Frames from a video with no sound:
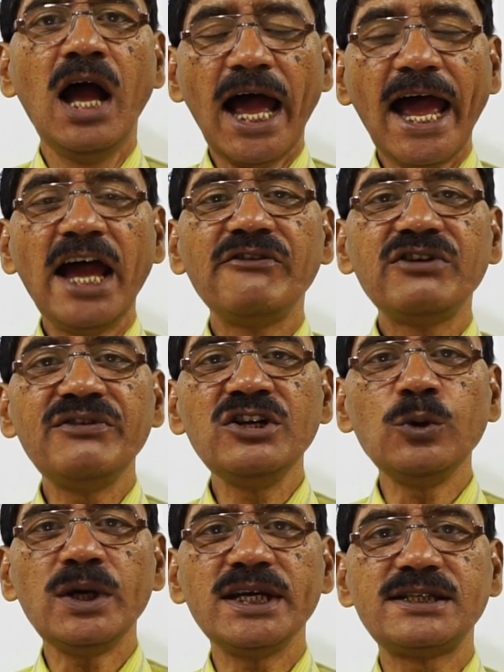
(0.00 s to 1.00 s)
I have given
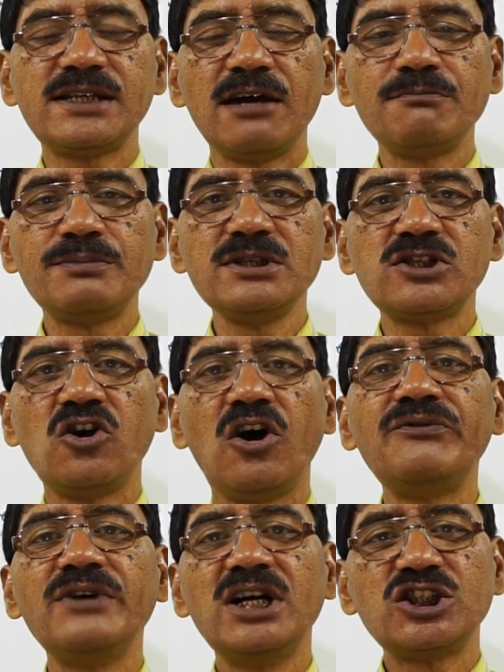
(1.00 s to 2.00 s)
you examples
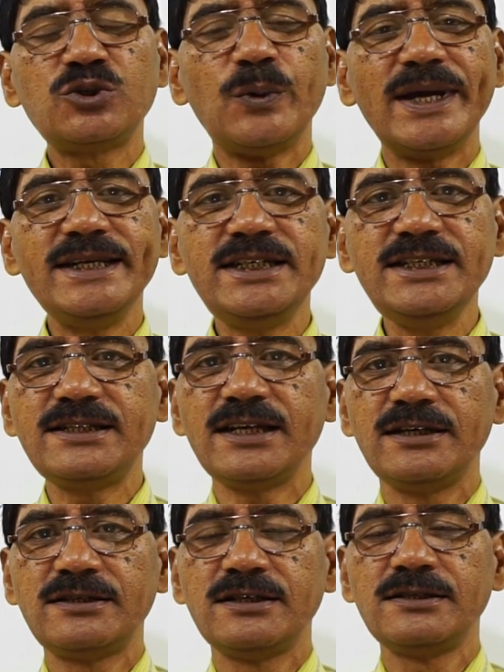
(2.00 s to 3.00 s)
of 20
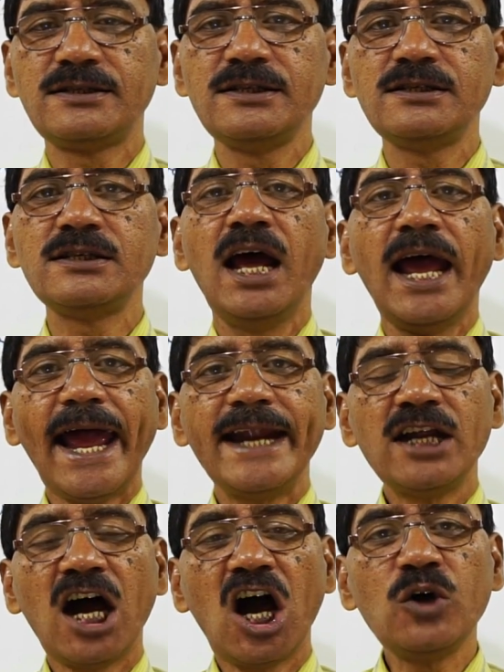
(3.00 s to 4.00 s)
sentences
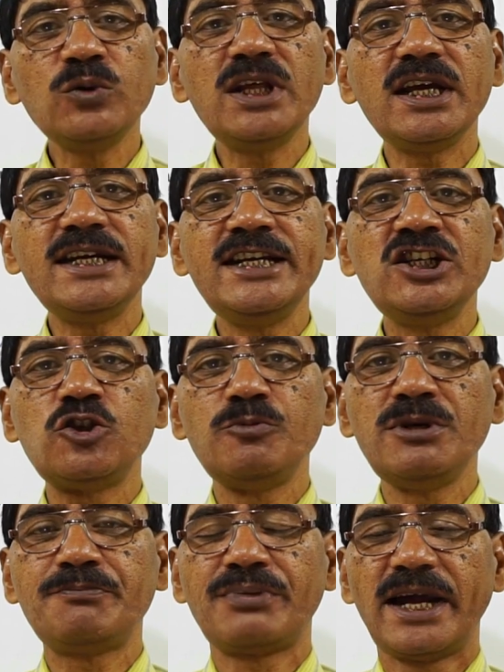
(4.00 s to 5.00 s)
and how they need to
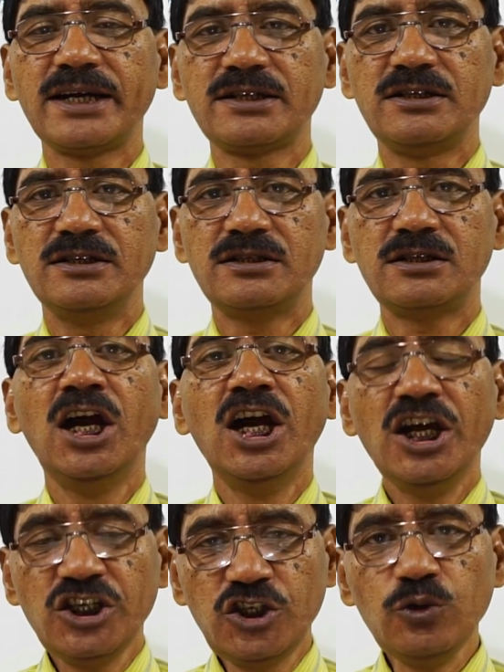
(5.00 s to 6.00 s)
be practiced.
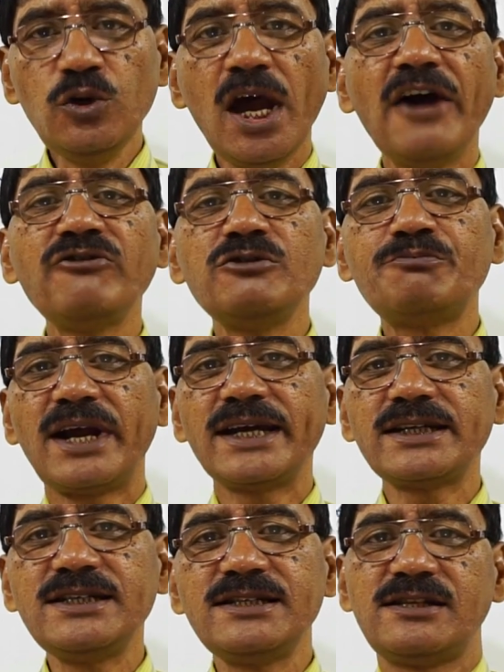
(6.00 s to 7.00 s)
You have to
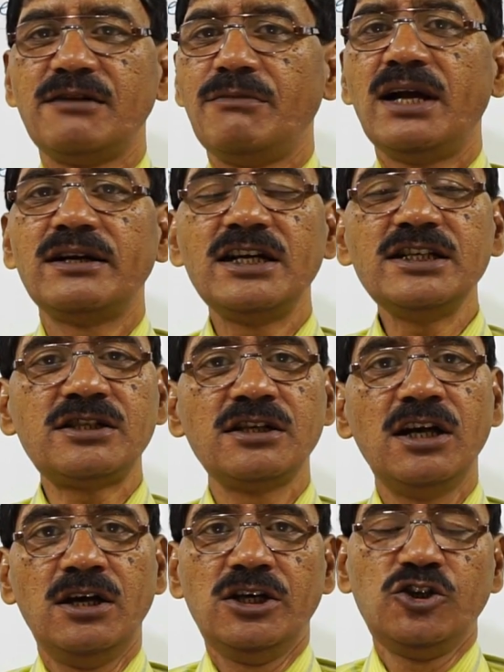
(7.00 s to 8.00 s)
practice them.
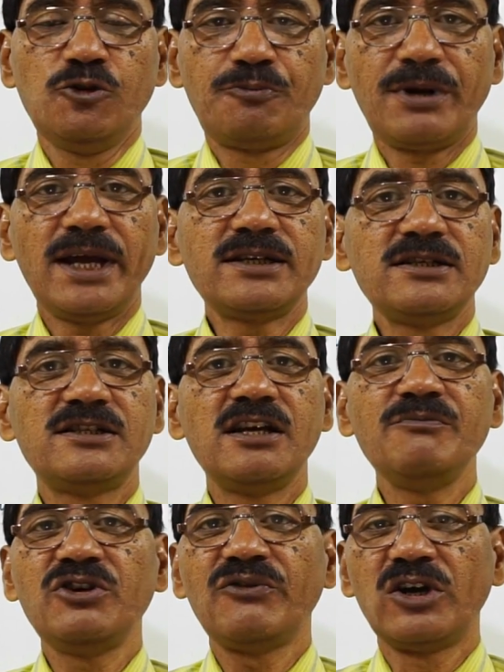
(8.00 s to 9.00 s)
Unless you practice
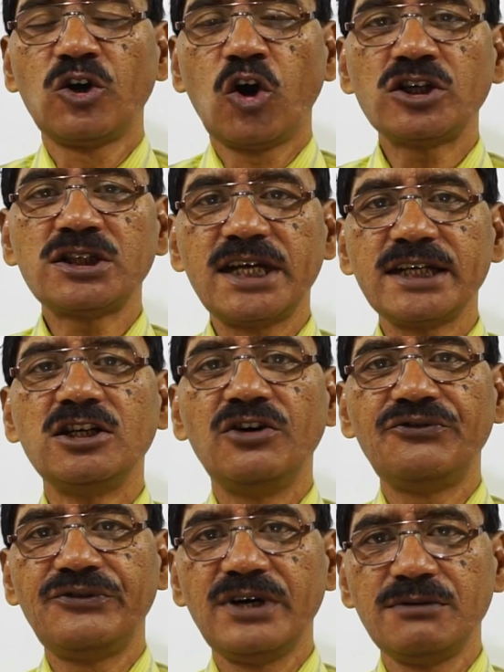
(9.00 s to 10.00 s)
them, you will not get
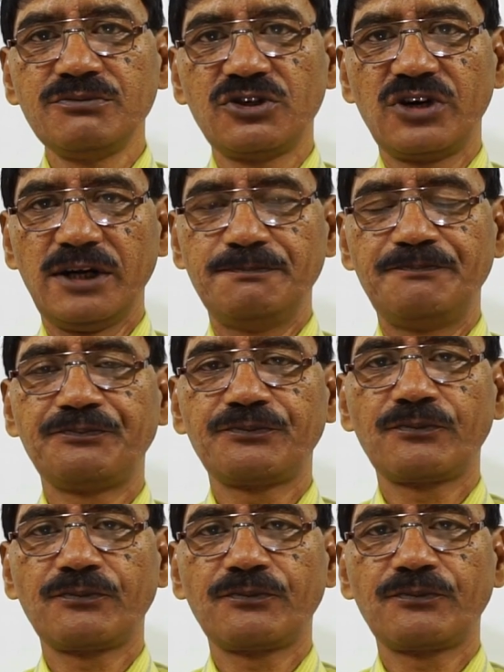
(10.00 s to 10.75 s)
a firm grip.